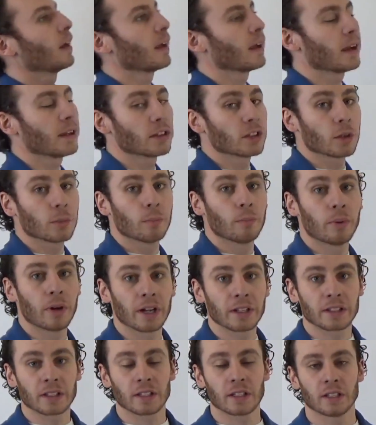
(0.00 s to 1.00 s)
and their
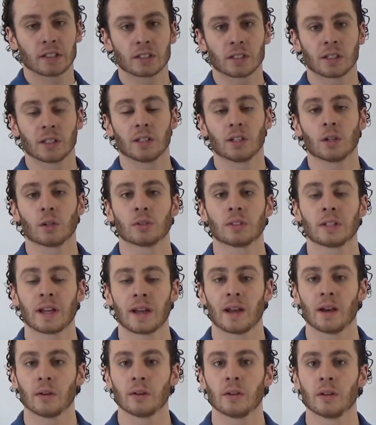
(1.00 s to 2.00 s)
butt is going to go
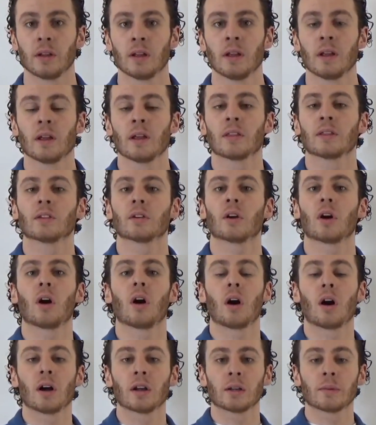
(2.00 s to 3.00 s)
down. They're
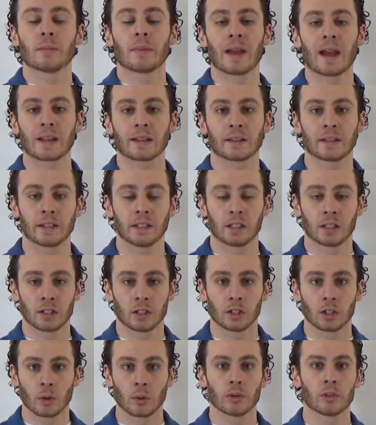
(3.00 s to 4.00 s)
automatically going to
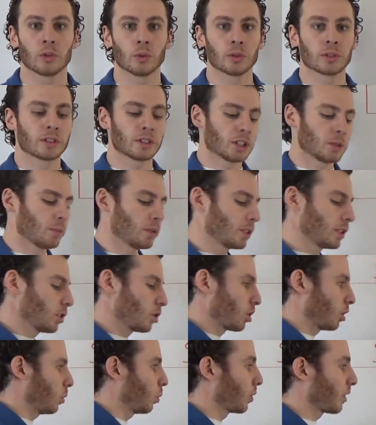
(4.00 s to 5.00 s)
go to a sit
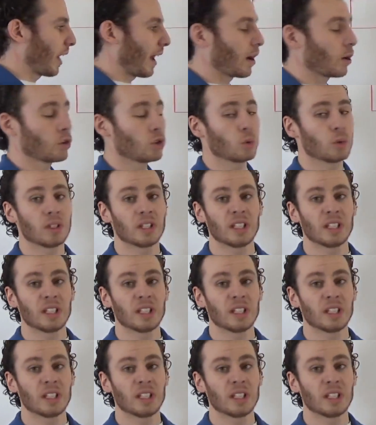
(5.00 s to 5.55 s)
position without you